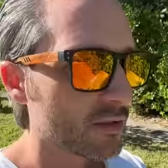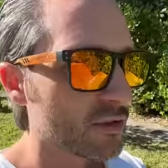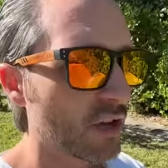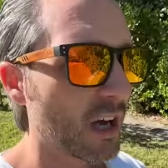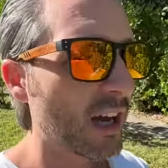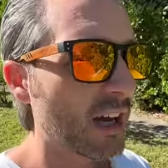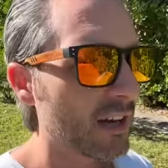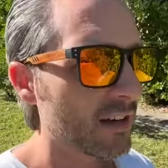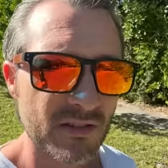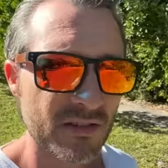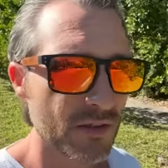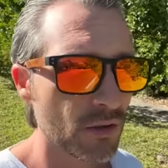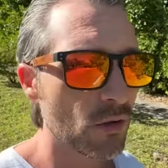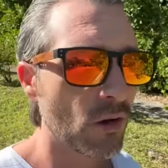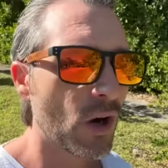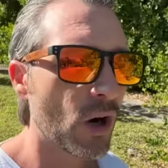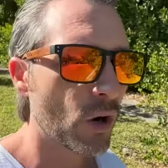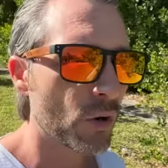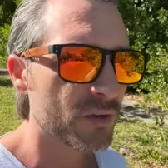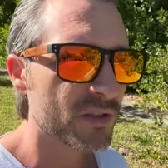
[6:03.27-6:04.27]
John still
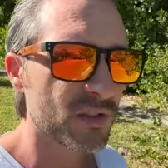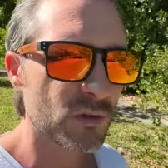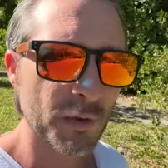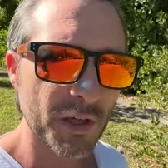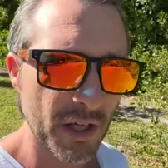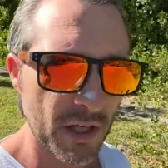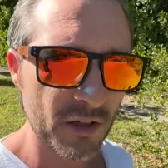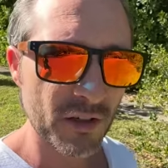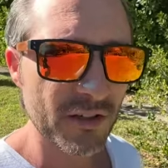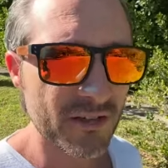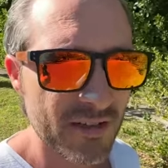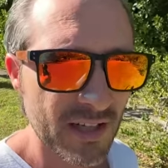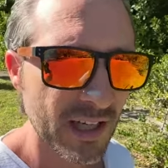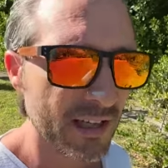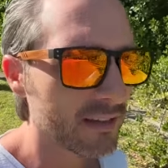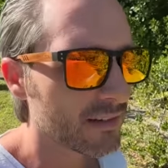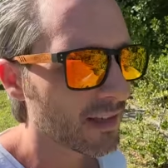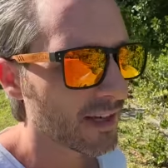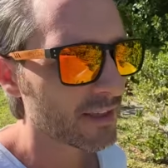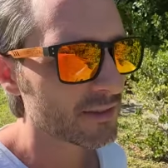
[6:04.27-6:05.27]
owes
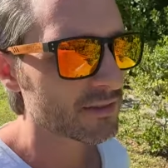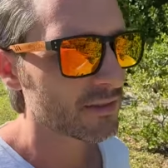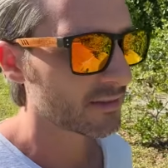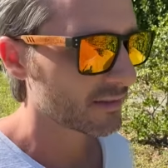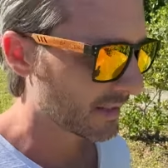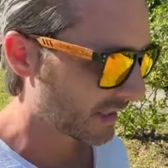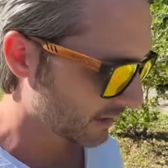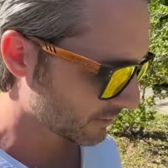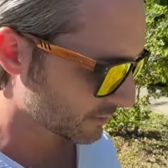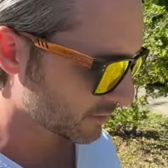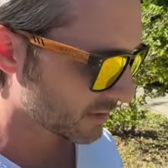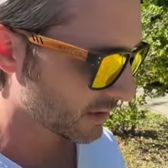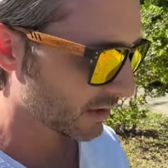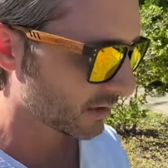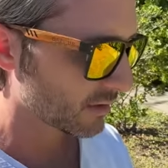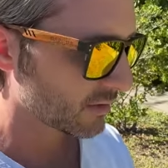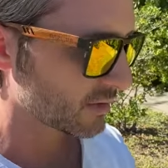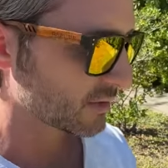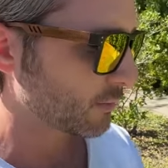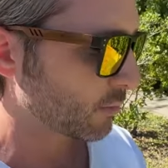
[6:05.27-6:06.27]
$310,000 on
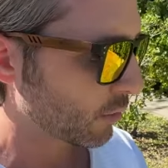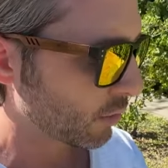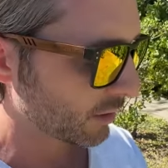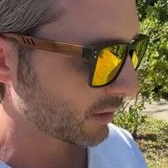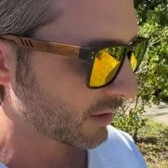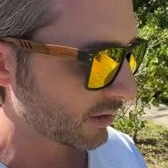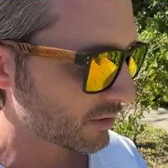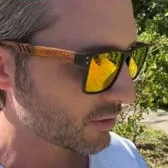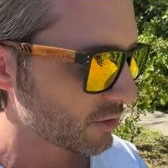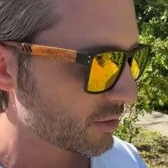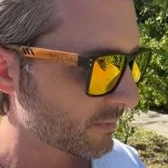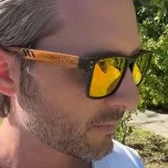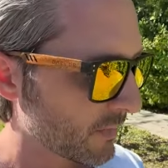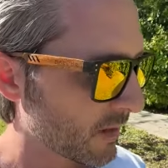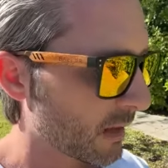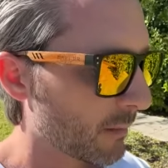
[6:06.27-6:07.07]
his mortgage,